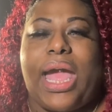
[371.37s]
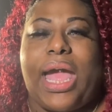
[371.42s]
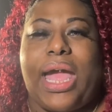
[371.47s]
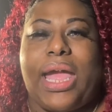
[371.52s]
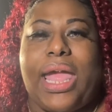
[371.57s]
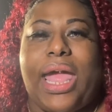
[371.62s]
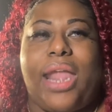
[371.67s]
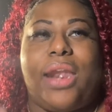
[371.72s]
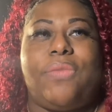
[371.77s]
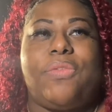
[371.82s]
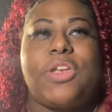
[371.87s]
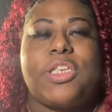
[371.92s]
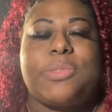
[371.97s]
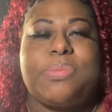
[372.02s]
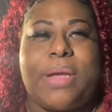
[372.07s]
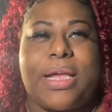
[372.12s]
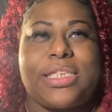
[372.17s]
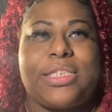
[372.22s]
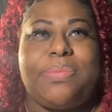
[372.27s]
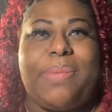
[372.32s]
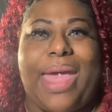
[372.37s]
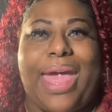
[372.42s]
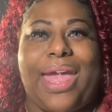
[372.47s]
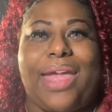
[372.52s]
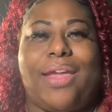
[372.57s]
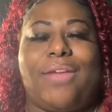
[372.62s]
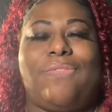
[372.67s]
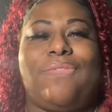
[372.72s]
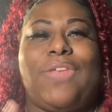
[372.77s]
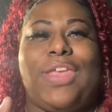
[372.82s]
I got a response
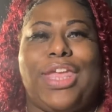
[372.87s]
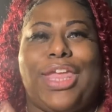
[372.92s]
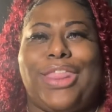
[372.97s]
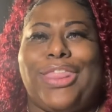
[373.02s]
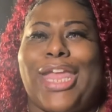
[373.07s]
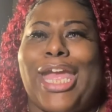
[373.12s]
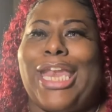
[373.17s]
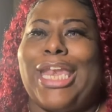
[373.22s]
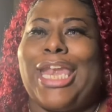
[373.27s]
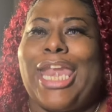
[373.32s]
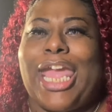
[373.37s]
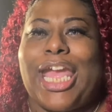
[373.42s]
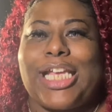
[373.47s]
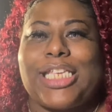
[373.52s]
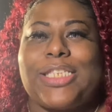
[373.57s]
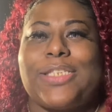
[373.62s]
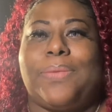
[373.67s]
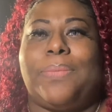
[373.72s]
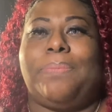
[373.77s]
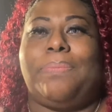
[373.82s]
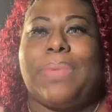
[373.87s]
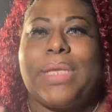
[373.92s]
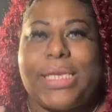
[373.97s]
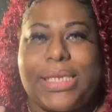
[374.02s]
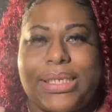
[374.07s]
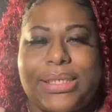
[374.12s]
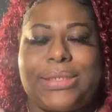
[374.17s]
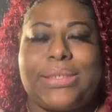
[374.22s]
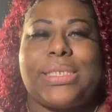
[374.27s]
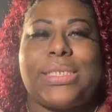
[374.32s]
back via the next
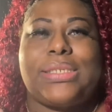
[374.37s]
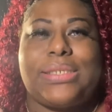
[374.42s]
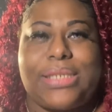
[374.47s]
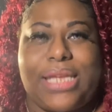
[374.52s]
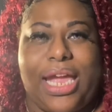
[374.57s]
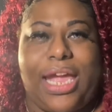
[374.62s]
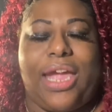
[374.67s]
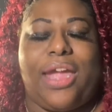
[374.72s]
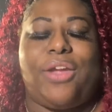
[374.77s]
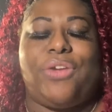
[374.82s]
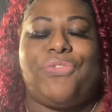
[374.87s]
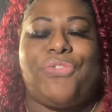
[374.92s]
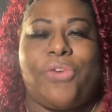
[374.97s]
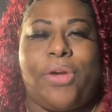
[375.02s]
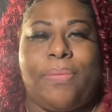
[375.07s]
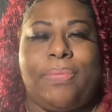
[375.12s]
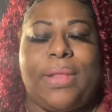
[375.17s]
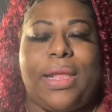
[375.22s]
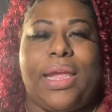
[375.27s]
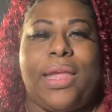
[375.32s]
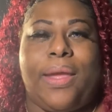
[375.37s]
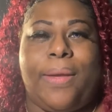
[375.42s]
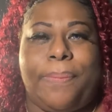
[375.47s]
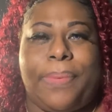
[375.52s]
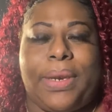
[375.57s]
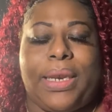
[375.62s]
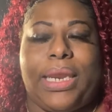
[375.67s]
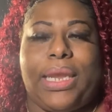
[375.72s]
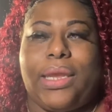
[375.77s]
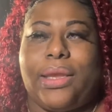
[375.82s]
business day from the
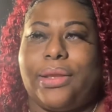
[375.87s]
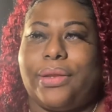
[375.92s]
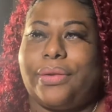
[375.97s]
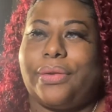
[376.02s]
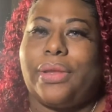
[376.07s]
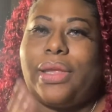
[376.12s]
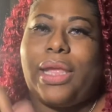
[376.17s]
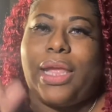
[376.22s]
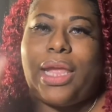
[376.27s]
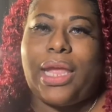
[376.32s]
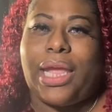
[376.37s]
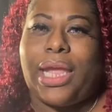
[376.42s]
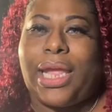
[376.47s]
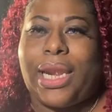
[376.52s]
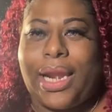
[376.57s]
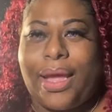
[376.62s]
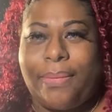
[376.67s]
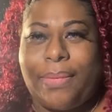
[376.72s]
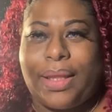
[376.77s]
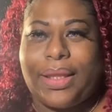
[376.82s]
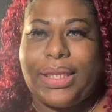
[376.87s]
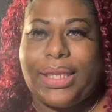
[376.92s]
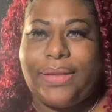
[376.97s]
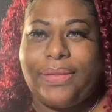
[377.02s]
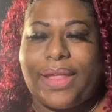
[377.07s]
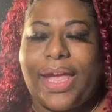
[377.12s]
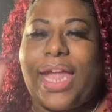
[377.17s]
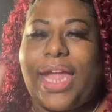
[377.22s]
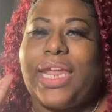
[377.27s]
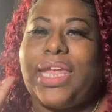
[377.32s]
company. And I'm gonna
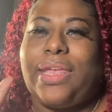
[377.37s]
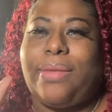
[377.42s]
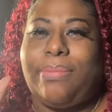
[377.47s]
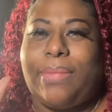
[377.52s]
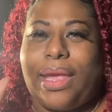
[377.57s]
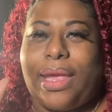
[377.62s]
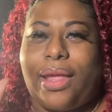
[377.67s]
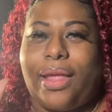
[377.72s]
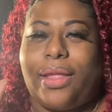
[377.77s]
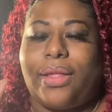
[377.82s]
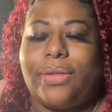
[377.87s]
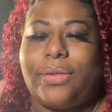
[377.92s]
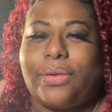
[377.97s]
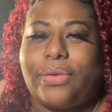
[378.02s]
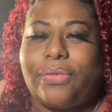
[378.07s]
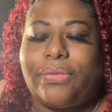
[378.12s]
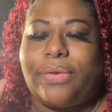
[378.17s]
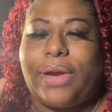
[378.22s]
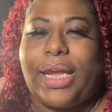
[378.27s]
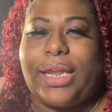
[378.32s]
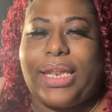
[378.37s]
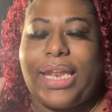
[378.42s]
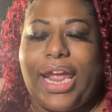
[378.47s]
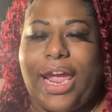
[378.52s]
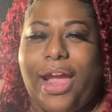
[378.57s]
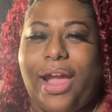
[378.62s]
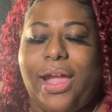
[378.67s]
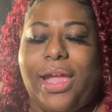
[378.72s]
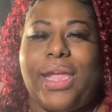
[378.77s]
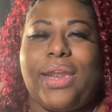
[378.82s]
leave that email right
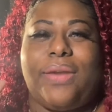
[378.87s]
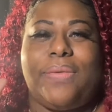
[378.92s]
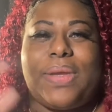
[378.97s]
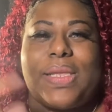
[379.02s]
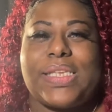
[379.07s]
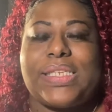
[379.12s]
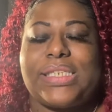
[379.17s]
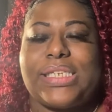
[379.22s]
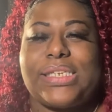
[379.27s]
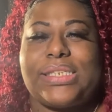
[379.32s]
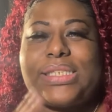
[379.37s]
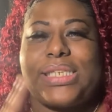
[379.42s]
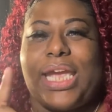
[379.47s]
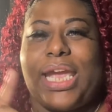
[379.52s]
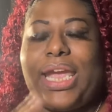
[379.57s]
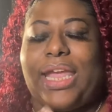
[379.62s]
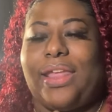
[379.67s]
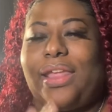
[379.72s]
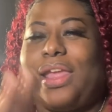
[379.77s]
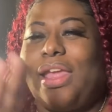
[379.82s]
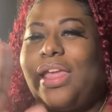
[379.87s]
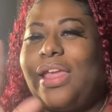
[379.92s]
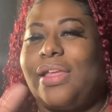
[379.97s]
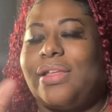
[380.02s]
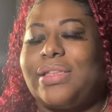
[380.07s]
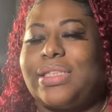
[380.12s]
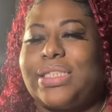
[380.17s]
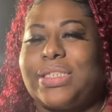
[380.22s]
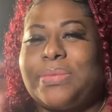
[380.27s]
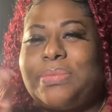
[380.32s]
there. And it was just saying,
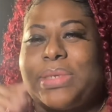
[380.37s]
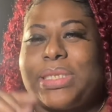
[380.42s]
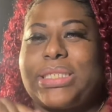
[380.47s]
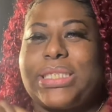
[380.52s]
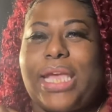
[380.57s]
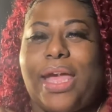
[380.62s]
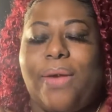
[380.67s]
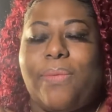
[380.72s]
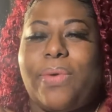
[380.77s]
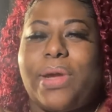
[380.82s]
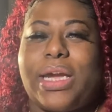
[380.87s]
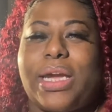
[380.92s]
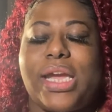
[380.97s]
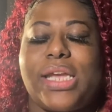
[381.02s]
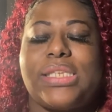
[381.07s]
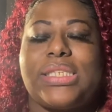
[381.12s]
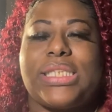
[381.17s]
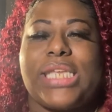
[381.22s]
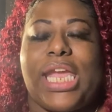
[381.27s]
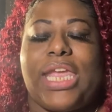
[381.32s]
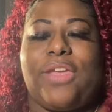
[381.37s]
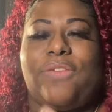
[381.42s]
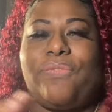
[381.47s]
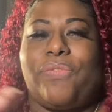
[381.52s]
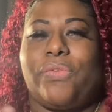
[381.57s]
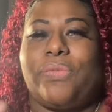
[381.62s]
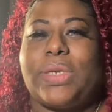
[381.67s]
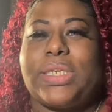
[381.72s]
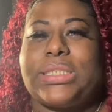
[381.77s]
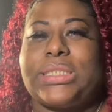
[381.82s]
"Dear Ms. Edwards, thank you
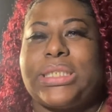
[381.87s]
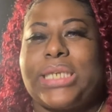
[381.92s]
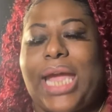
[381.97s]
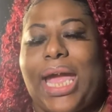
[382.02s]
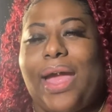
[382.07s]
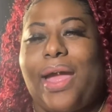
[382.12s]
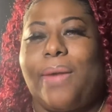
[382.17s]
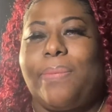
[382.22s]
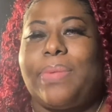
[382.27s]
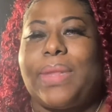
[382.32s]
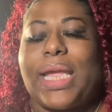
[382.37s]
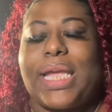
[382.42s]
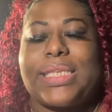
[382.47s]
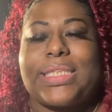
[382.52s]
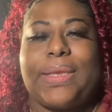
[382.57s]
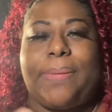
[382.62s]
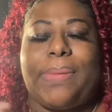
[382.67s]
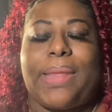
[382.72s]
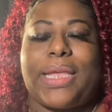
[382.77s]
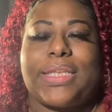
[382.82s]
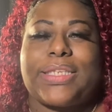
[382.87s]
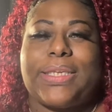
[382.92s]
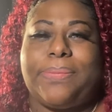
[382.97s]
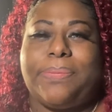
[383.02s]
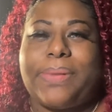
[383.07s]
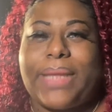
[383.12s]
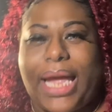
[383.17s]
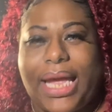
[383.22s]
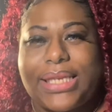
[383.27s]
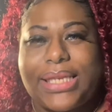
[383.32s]
for reaching out, blase, blase,
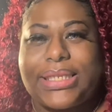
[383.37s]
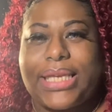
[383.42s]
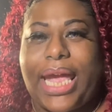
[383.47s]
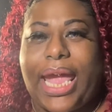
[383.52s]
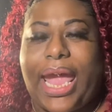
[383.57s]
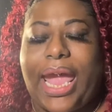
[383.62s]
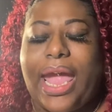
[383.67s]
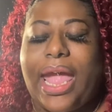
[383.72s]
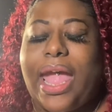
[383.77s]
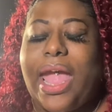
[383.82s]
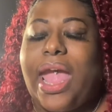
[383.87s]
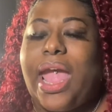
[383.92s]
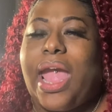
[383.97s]
blase.